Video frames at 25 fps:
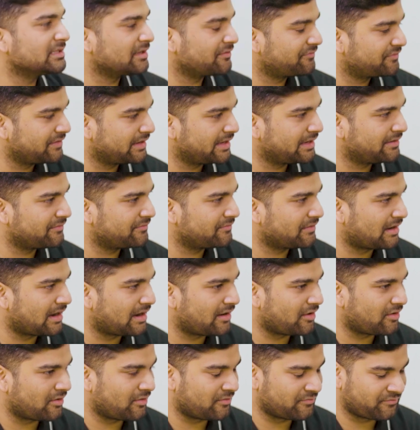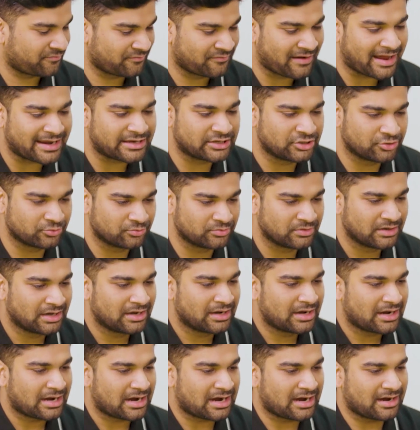the way of value
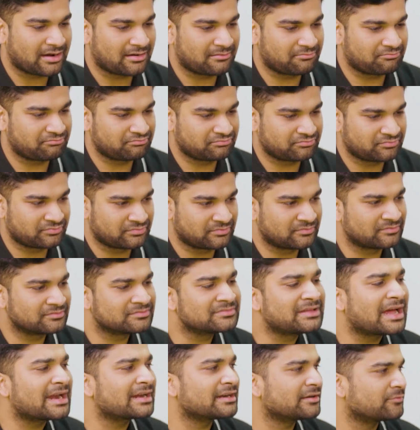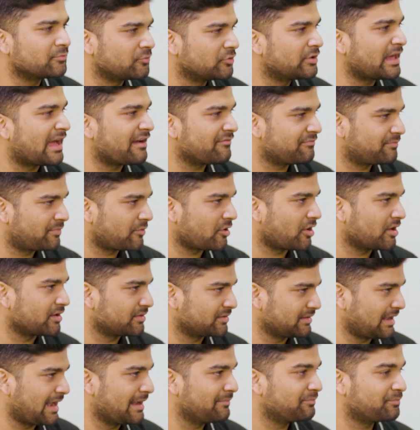that it would have
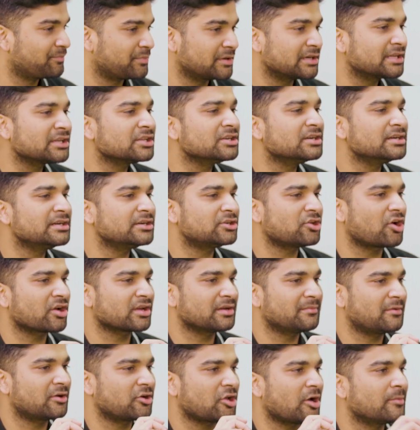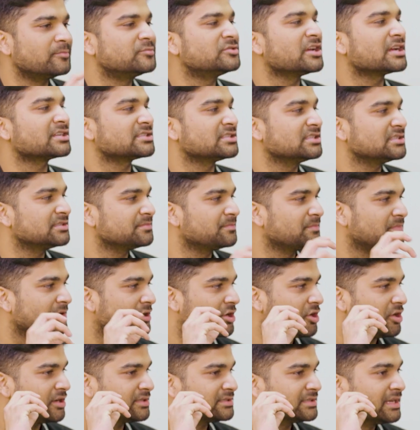brought. I'm particularly talking about objections
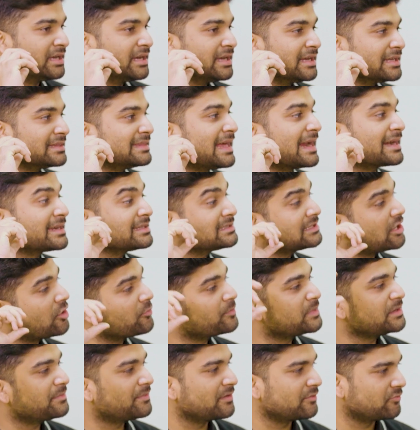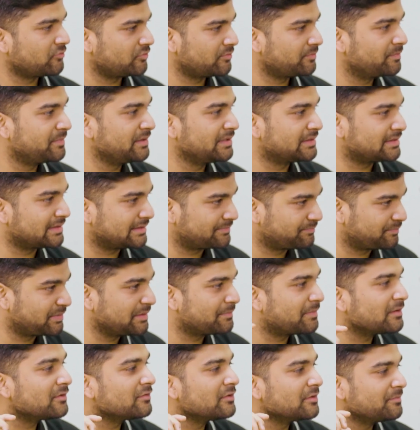because that is how people will be
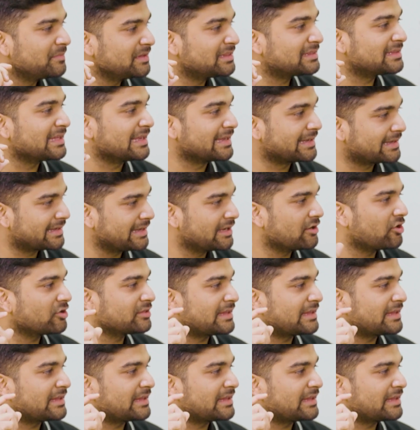thinking, or